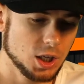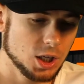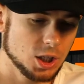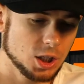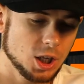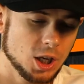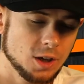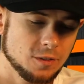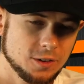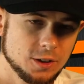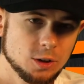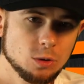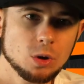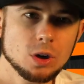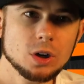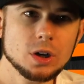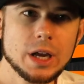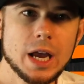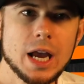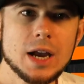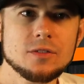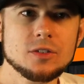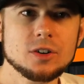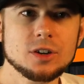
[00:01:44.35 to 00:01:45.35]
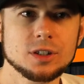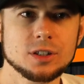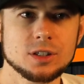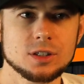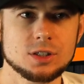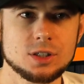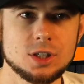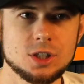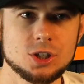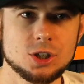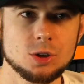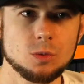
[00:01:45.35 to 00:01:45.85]
If you're ever in a
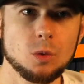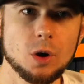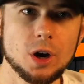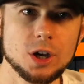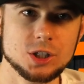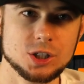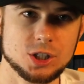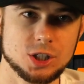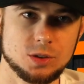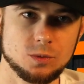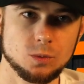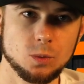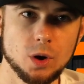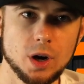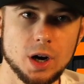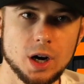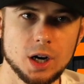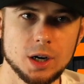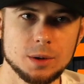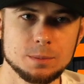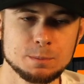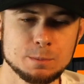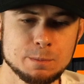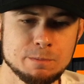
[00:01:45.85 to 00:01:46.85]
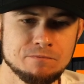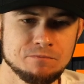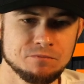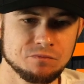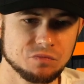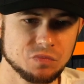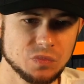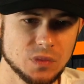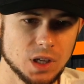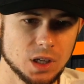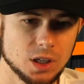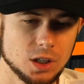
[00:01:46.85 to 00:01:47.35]
situation where
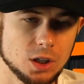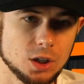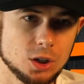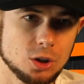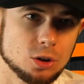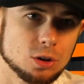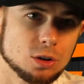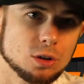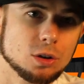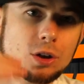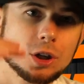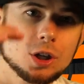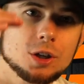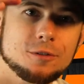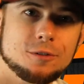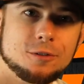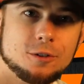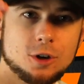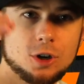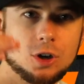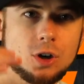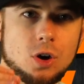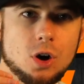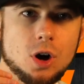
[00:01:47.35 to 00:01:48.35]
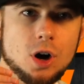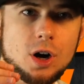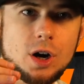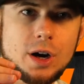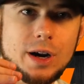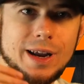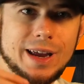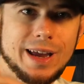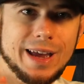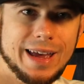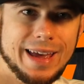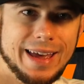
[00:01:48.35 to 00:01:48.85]
you're looking for a car
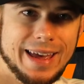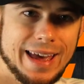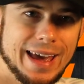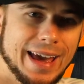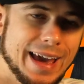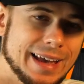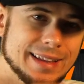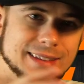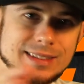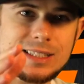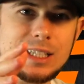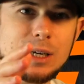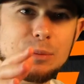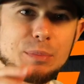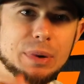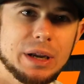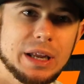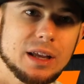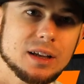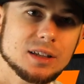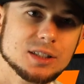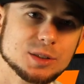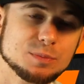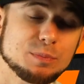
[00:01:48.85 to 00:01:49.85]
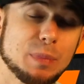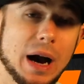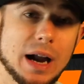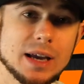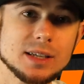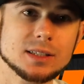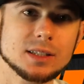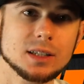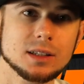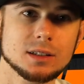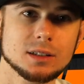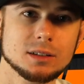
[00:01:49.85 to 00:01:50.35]
and somebody else
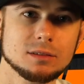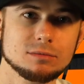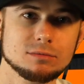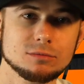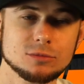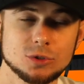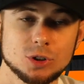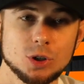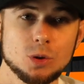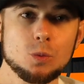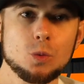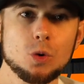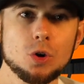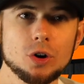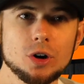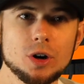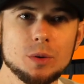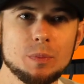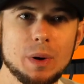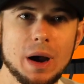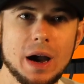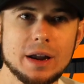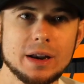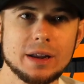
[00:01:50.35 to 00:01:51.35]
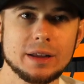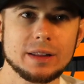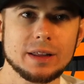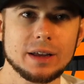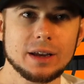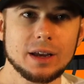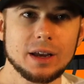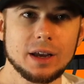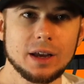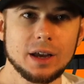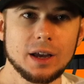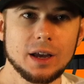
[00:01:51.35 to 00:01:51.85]
buys it, don't worry about it.
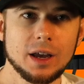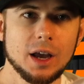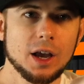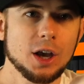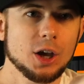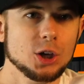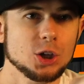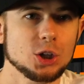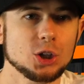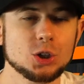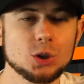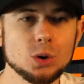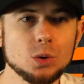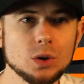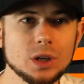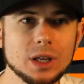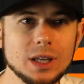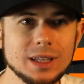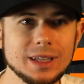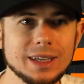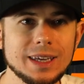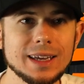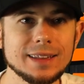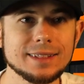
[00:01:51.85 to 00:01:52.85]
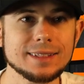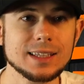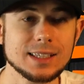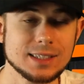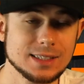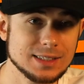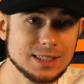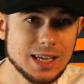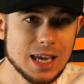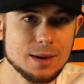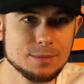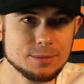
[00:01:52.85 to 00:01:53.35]
You can get the
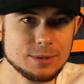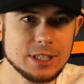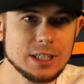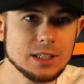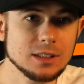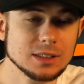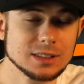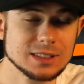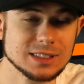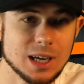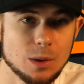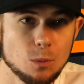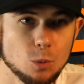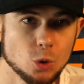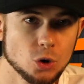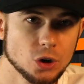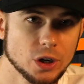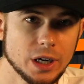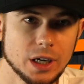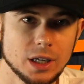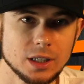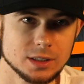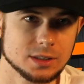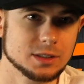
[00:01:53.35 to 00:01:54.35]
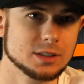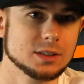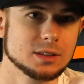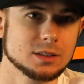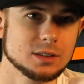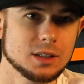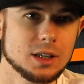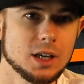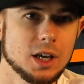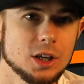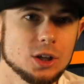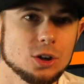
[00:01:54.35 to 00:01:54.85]
same deal somewhere else.
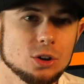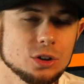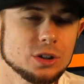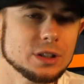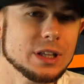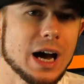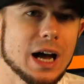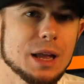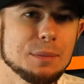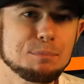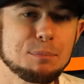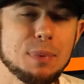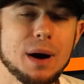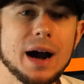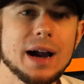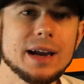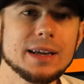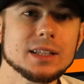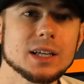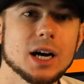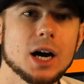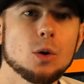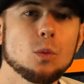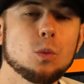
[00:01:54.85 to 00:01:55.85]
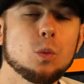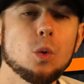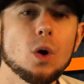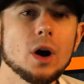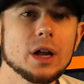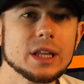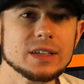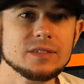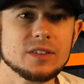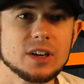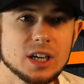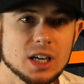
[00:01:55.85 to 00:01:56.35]
You're not buying a
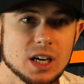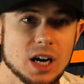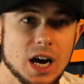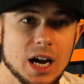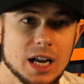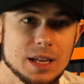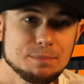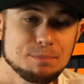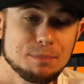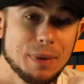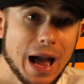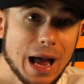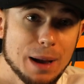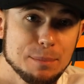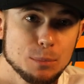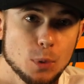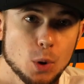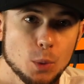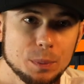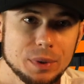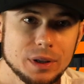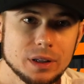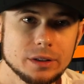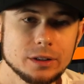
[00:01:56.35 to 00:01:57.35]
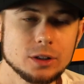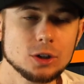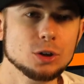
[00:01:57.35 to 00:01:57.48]
one-of-a-kind Batmobile.